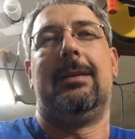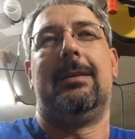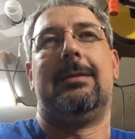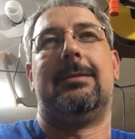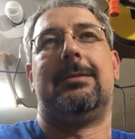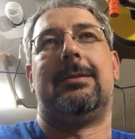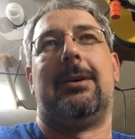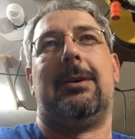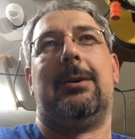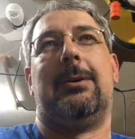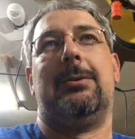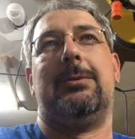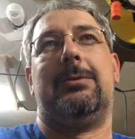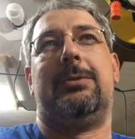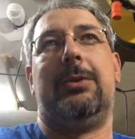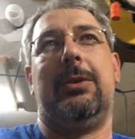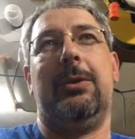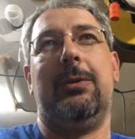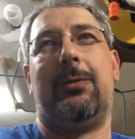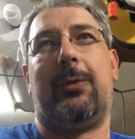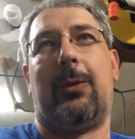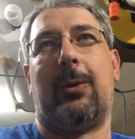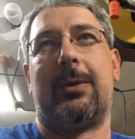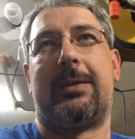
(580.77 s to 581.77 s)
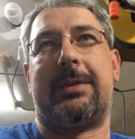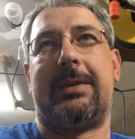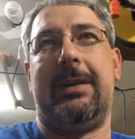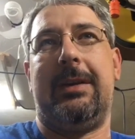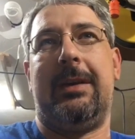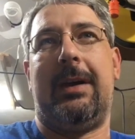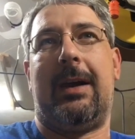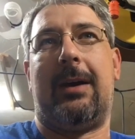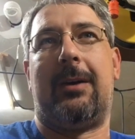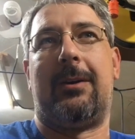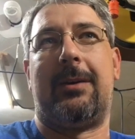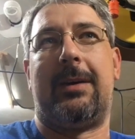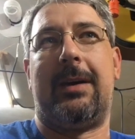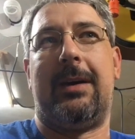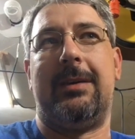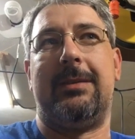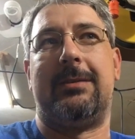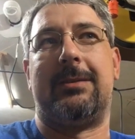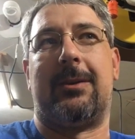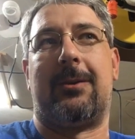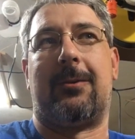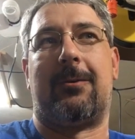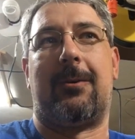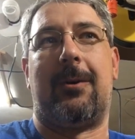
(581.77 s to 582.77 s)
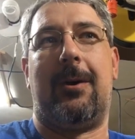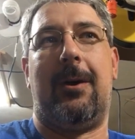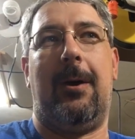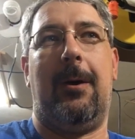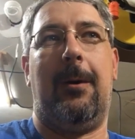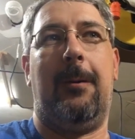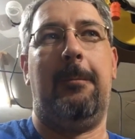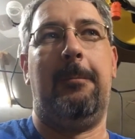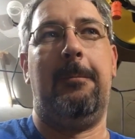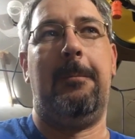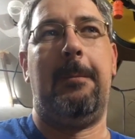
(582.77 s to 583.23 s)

So 2 14-hour days in a row,